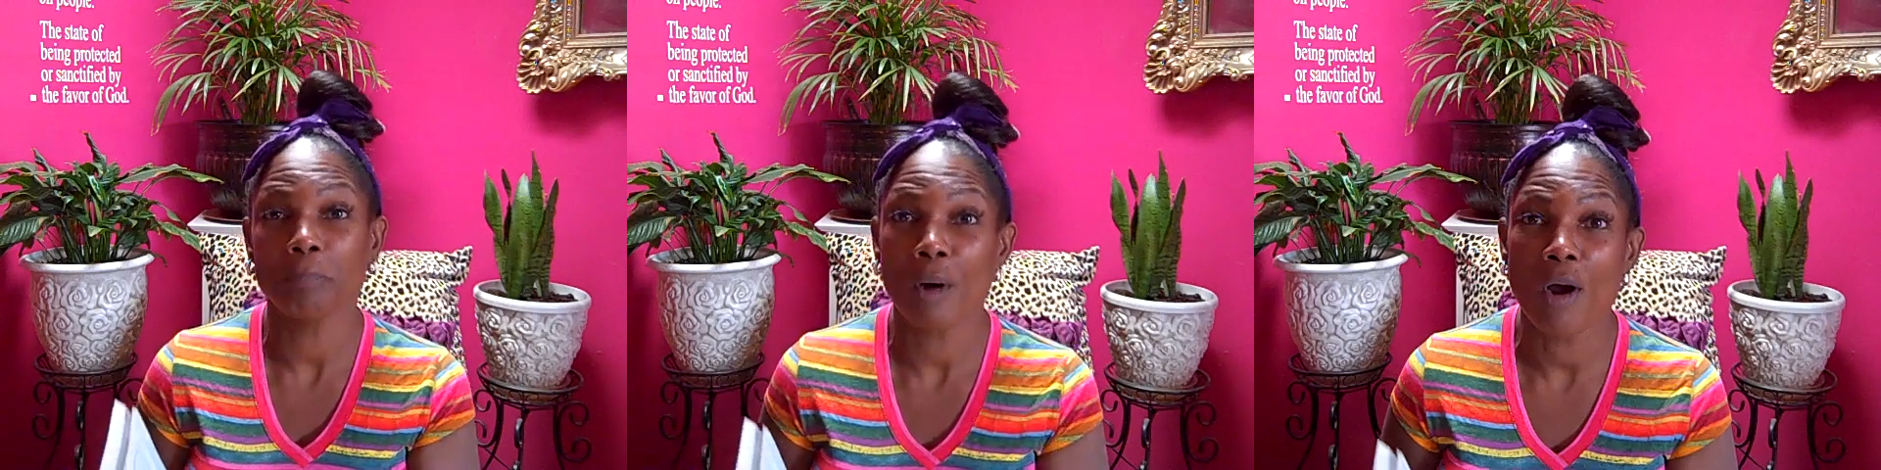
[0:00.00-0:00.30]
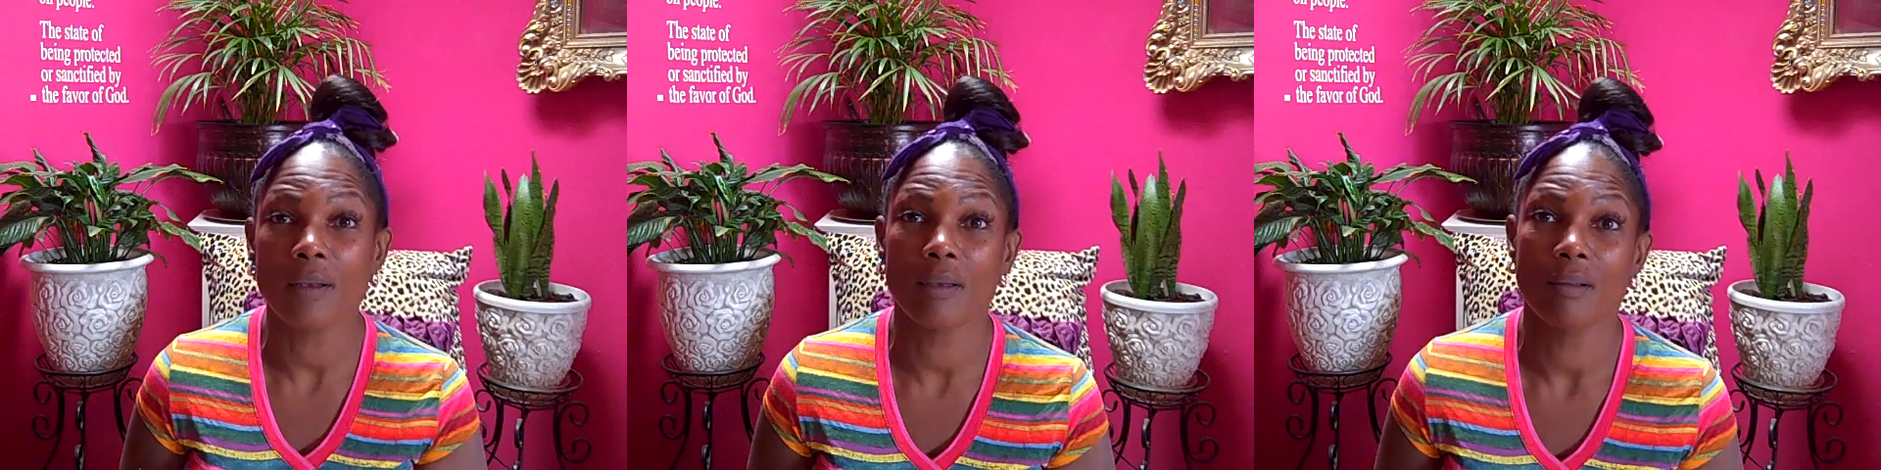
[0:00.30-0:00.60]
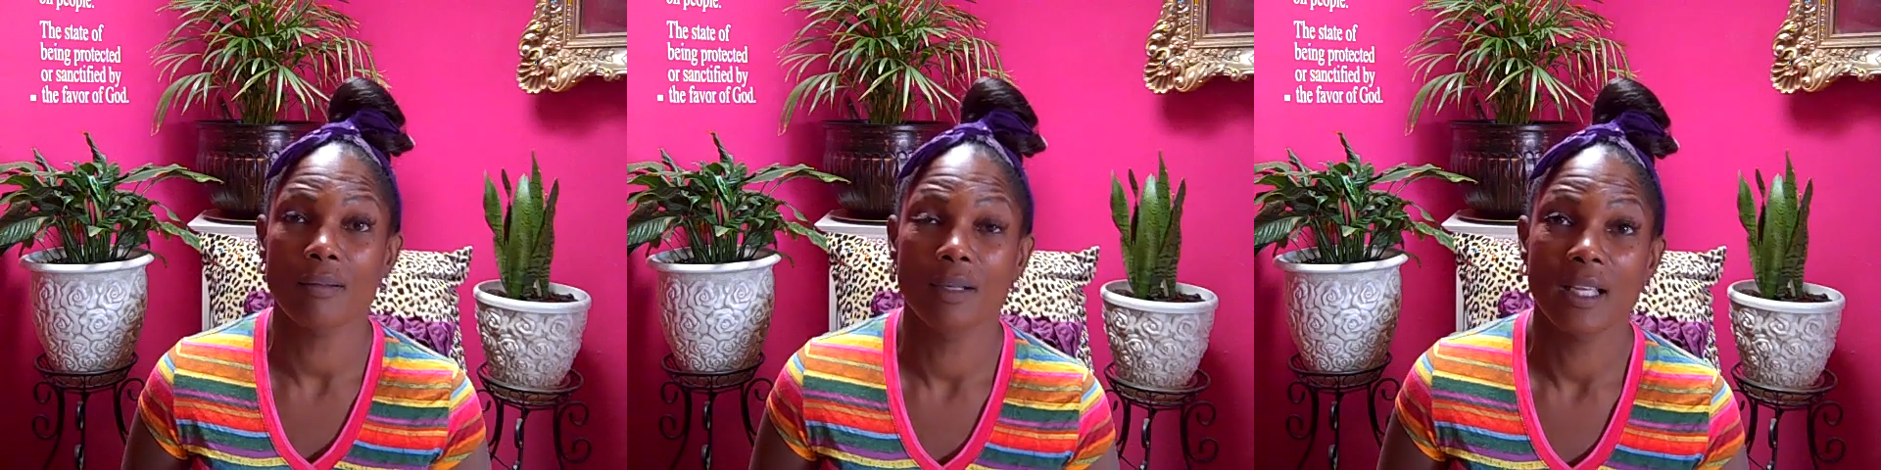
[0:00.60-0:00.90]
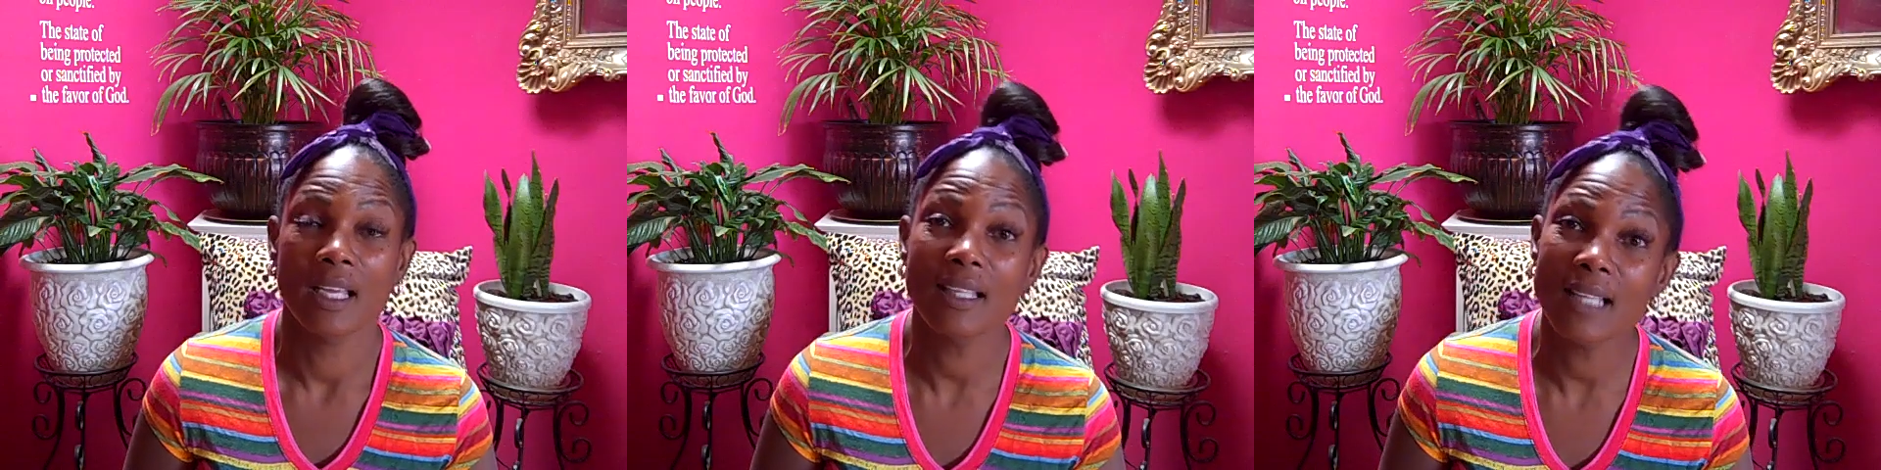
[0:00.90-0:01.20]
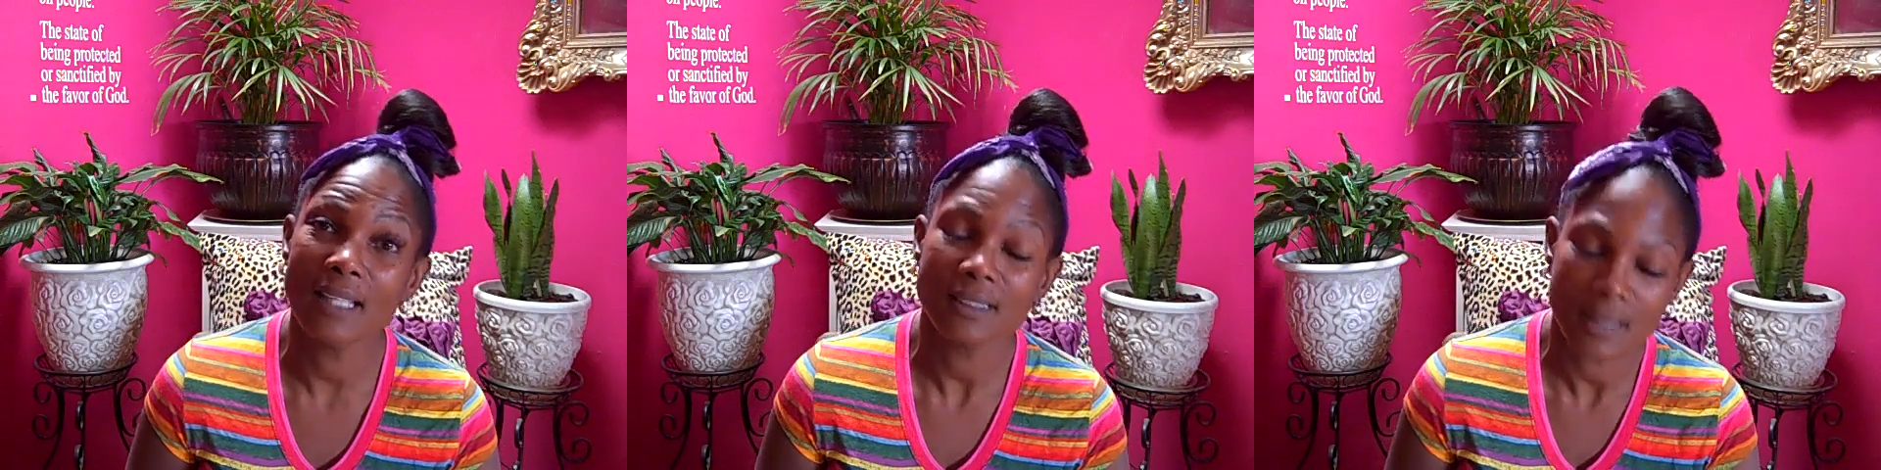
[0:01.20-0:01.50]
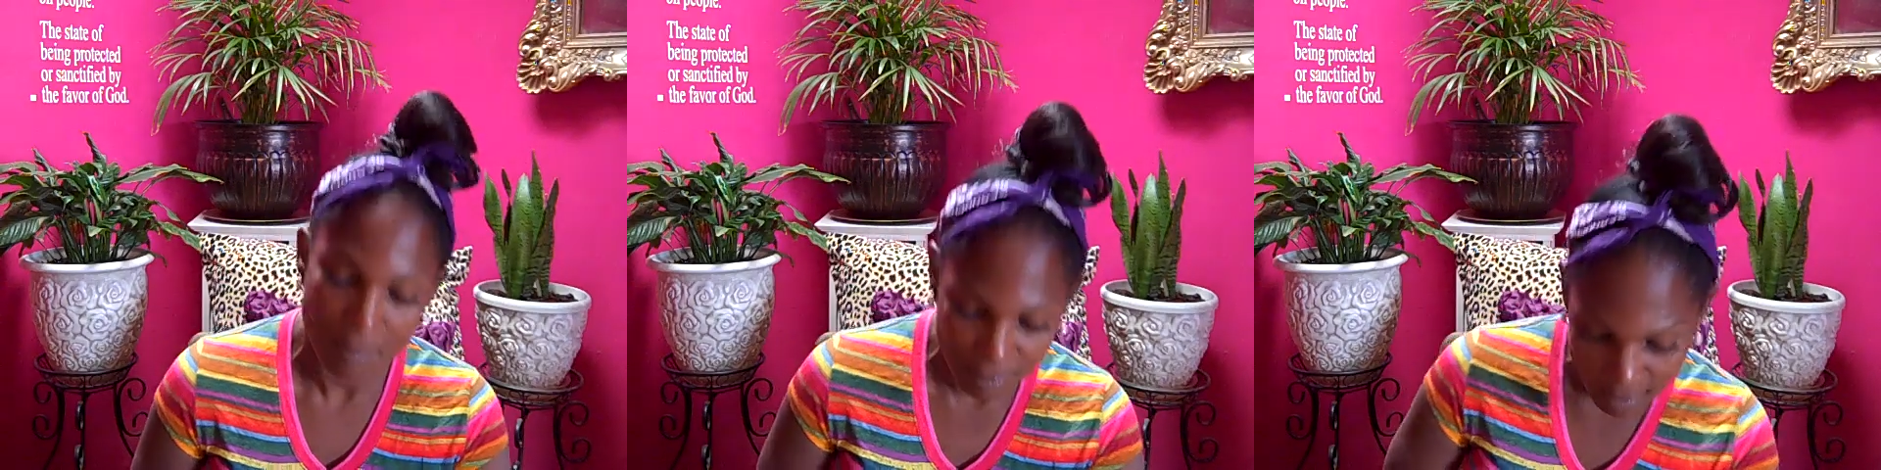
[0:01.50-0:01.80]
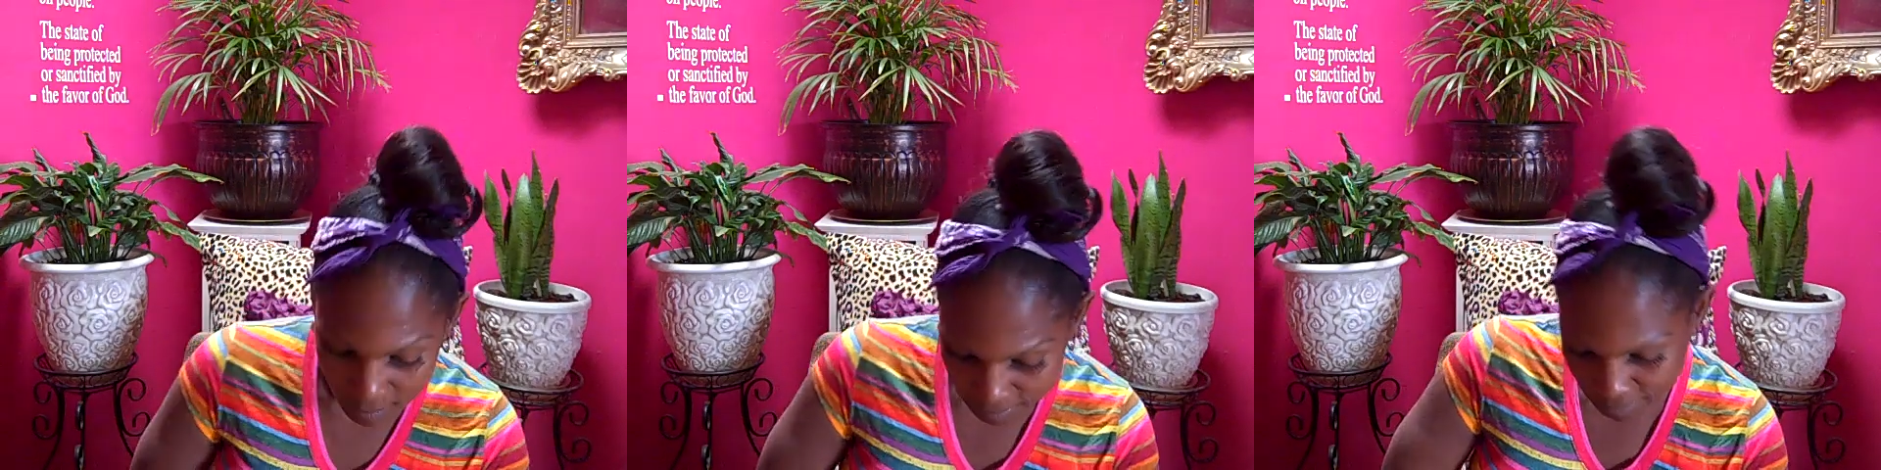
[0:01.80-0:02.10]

partner. Isn't that something?